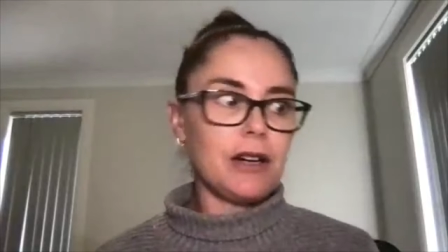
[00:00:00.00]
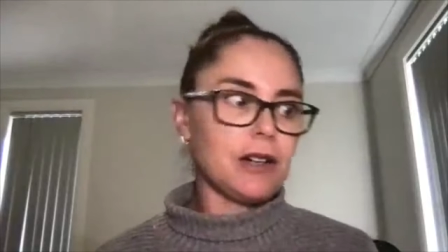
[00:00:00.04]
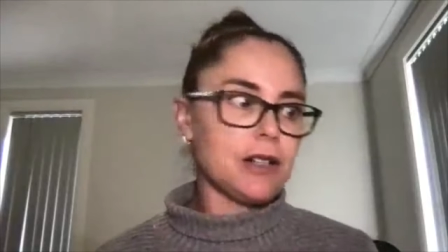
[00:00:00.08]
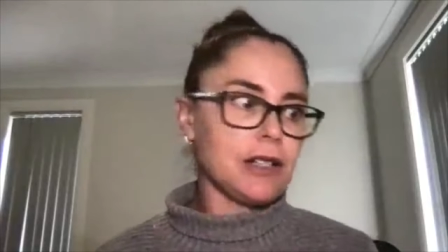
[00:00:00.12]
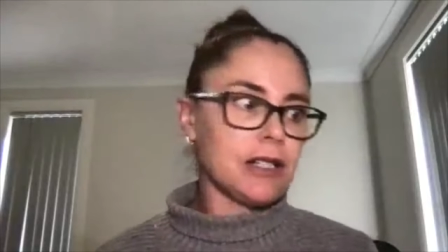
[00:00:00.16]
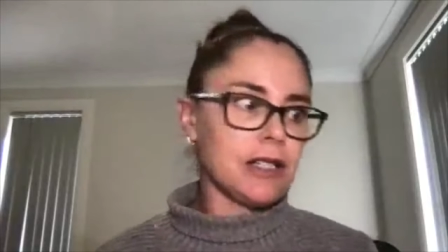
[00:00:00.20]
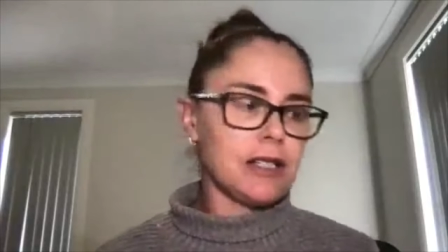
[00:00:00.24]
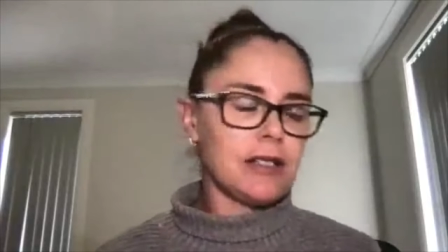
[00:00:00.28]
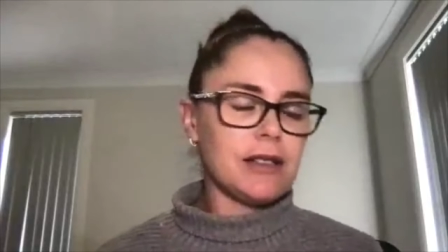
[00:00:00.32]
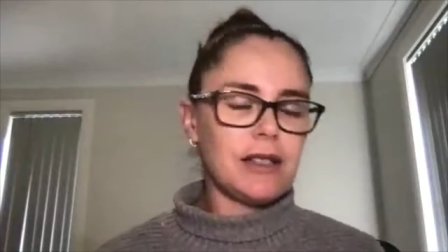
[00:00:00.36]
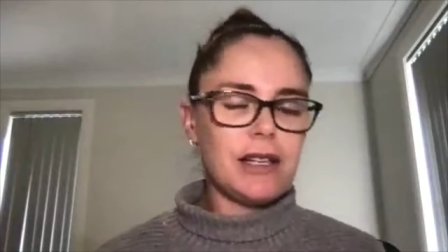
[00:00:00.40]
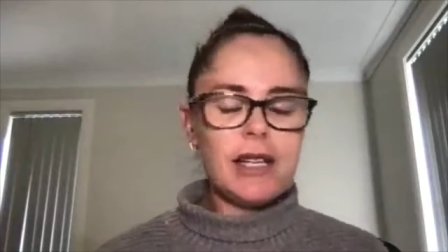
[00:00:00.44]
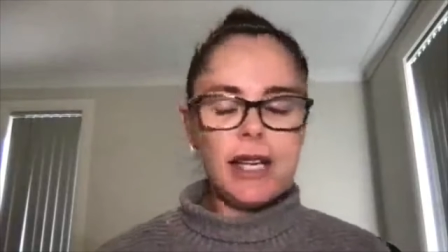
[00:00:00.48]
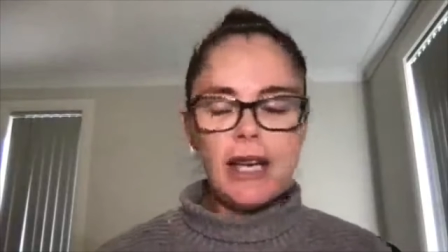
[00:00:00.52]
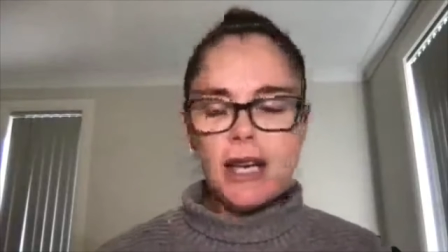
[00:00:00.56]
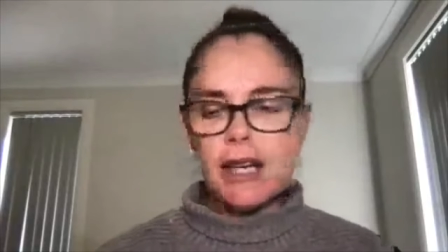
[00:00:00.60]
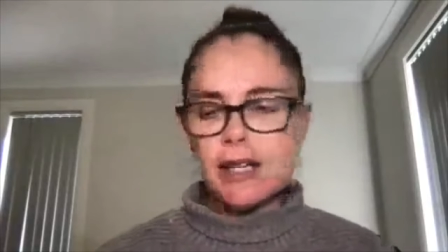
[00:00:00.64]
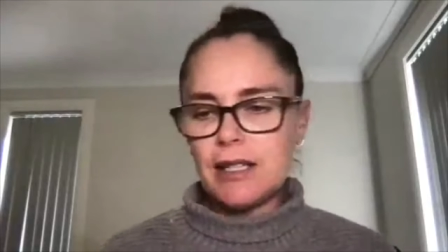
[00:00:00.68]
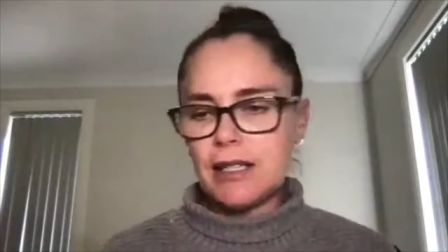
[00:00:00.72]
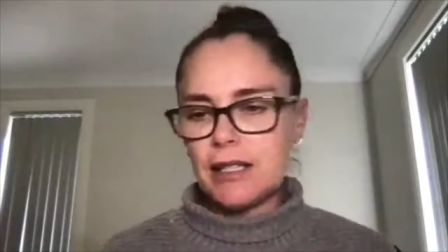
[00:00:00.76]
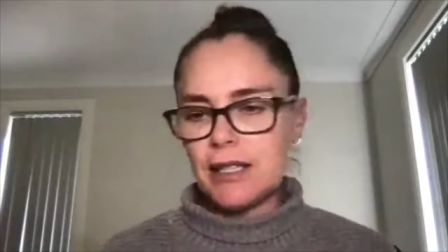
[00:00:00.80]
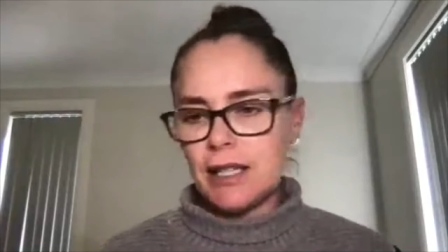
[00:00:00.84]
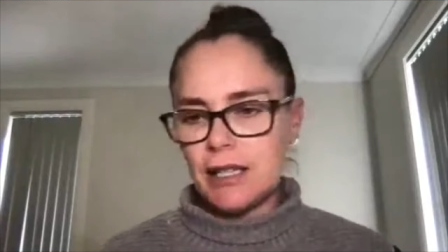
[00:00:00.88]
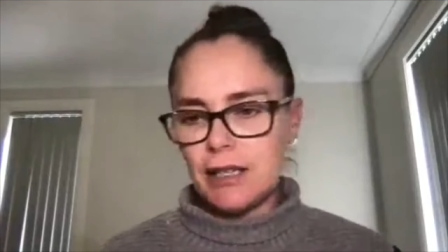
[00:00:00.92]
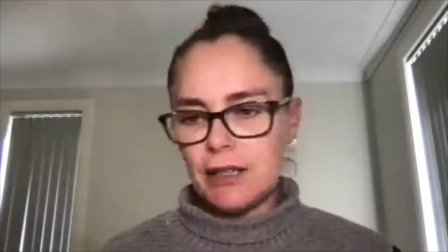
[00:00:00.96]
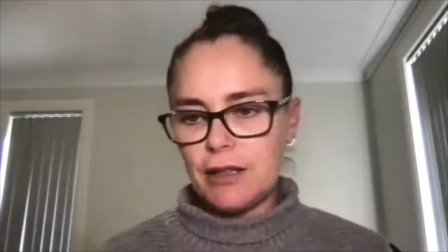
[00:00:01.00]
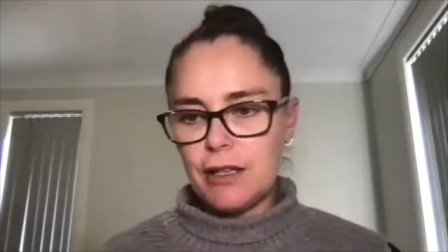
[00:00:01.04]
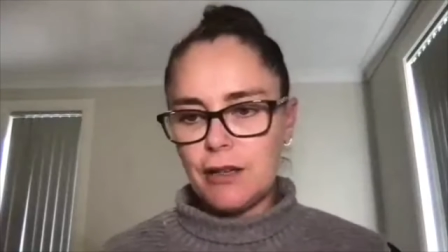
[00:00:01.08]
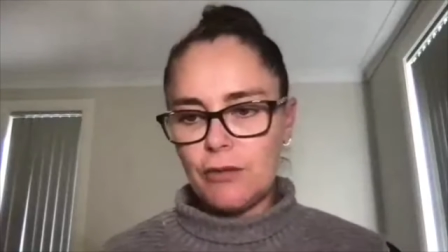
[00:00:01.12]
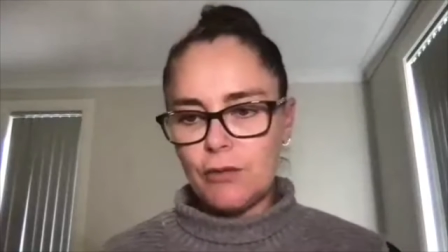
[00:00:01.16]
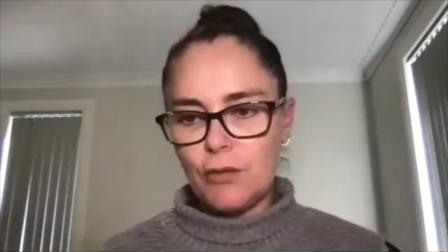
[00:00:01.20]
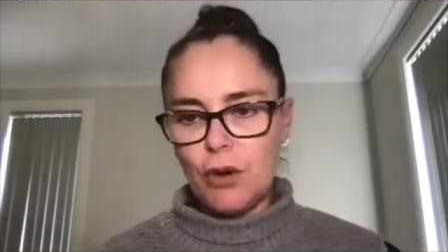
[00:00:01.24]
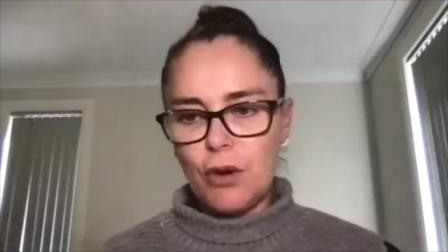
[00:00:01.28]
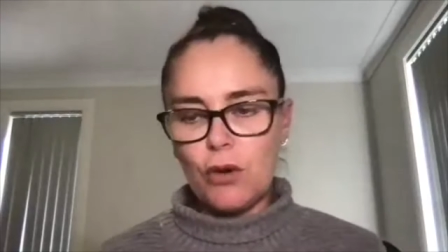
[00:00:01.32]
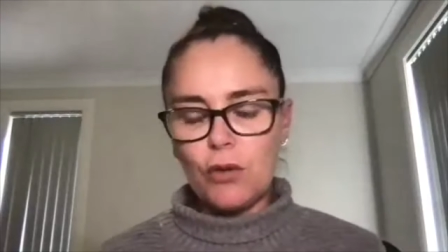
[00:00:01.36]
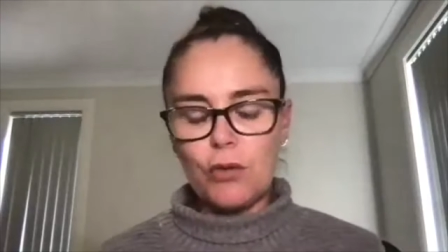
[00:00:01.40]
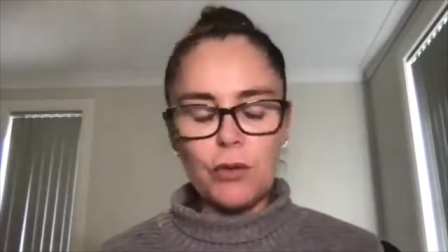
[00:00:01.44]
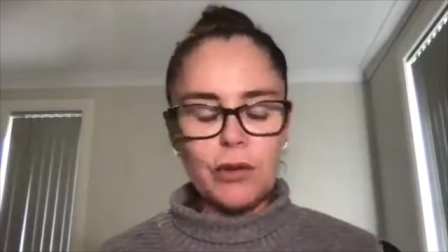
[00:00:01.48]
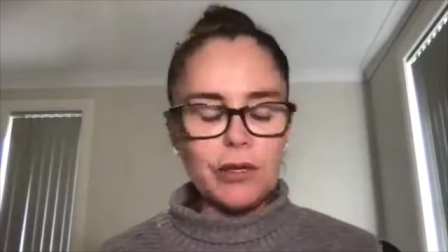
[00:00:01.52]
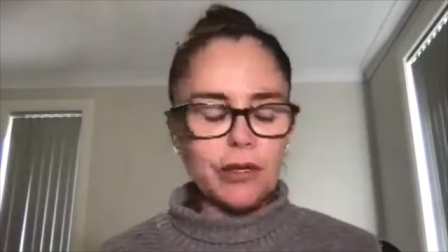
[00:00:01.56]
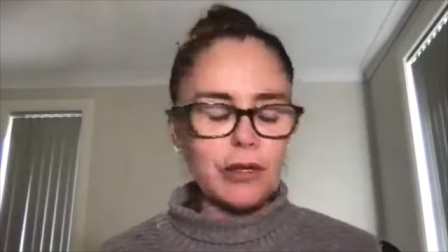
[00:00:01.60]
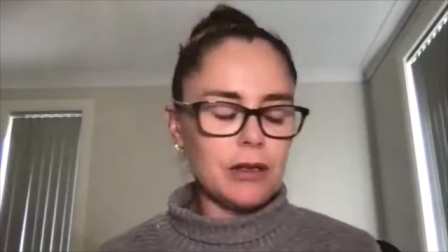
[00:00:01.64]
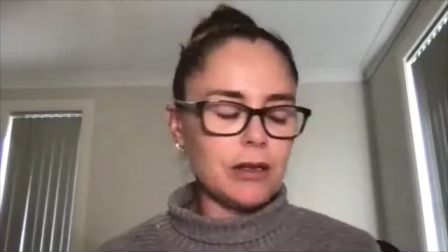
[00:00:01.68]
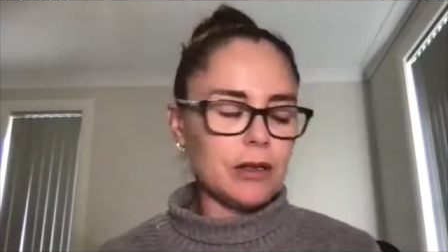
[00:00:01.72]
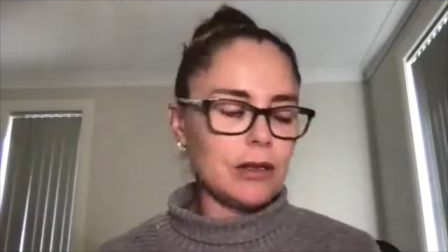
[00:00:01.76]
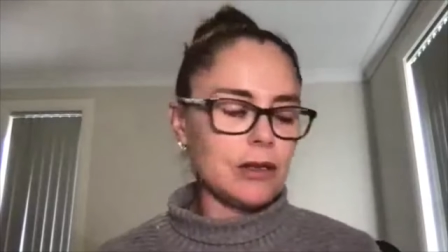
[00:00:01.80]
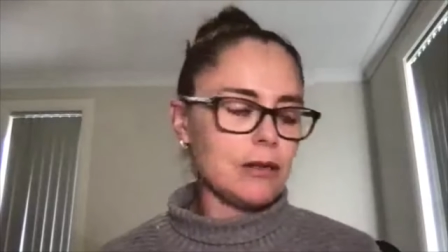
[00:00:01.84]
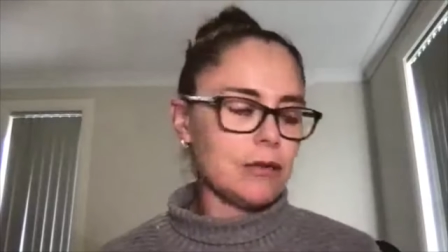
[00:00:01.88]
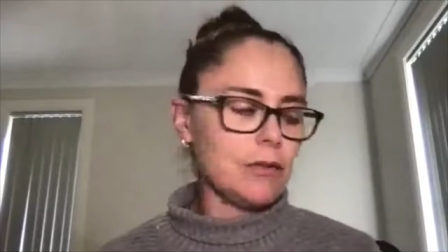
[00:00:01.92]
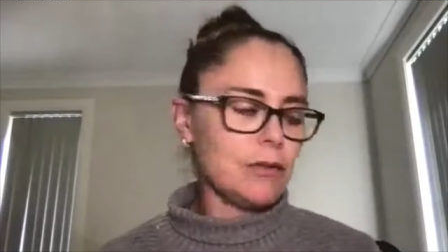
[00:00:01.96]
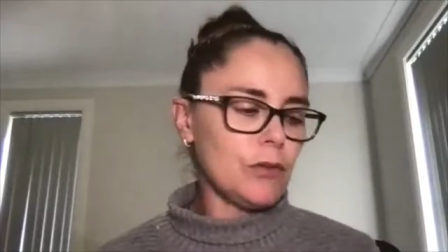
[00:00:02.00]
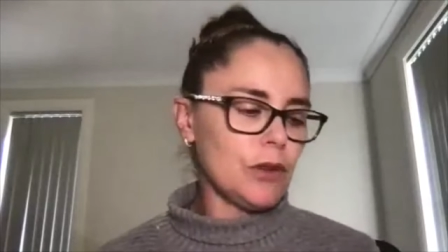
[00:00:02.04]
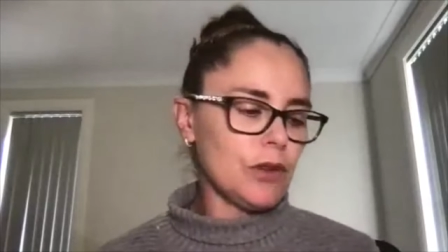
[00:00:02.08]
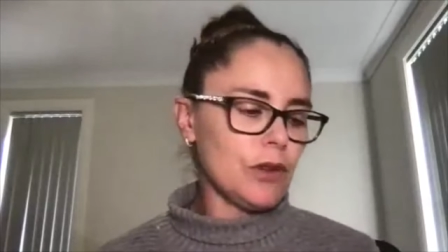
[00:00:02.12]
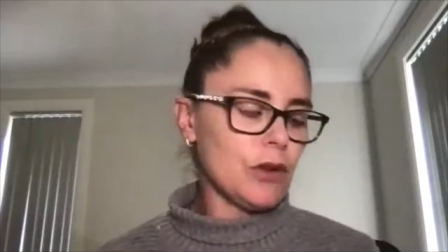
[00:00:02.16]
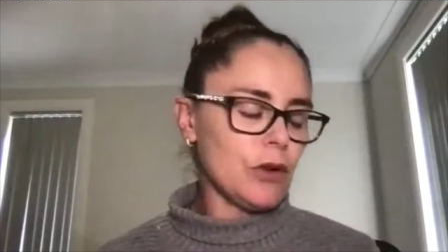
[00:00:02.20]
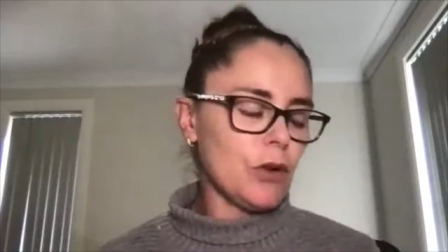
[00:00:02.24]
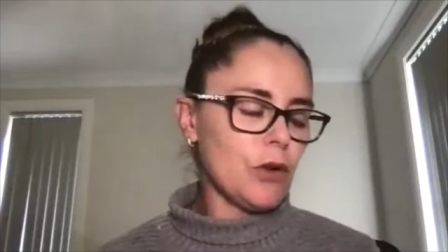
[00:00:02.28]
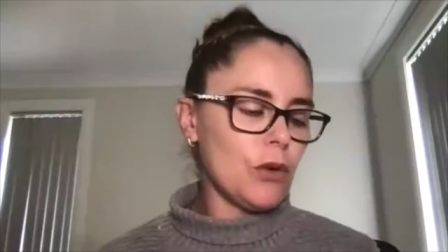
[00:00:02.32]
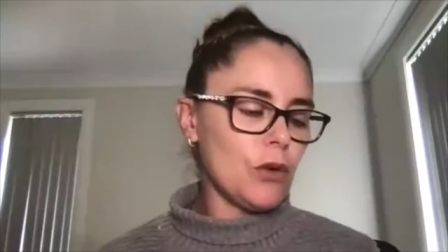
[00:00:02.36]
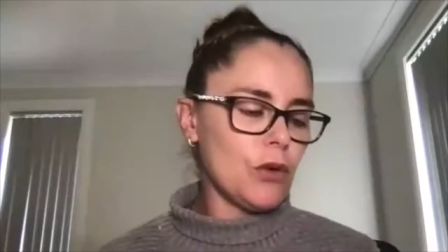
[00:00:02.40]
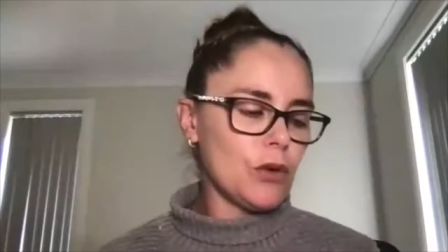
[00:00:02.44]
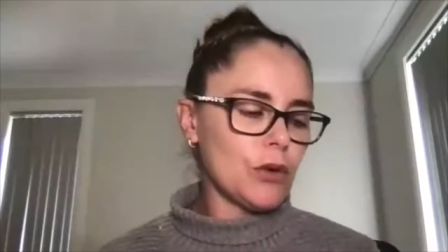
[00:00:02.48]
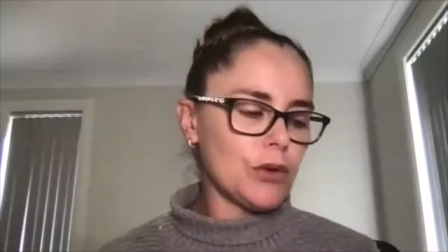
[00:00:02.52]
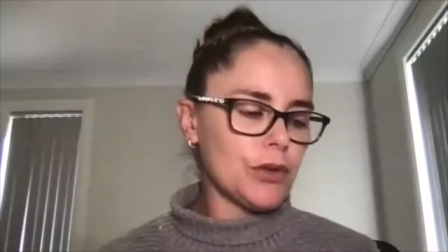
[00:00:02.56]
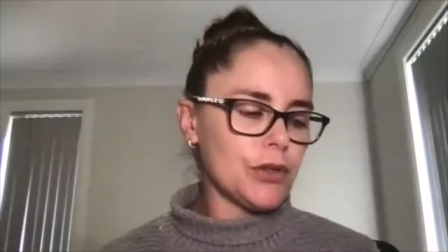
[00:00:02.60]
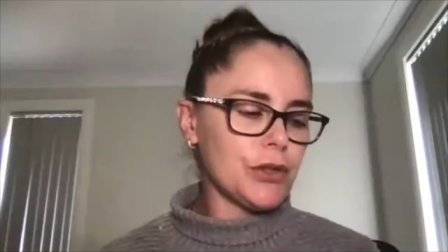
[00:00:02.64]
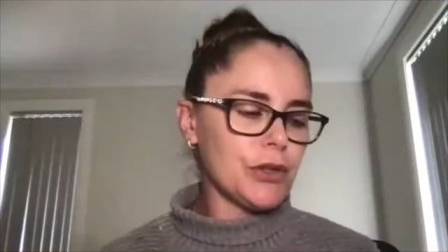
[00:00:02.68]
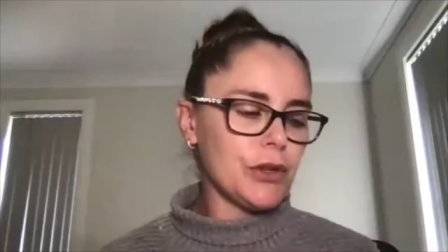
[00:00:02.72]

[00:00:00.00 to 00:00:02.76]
sees, and I can't see anything wrong with the horse.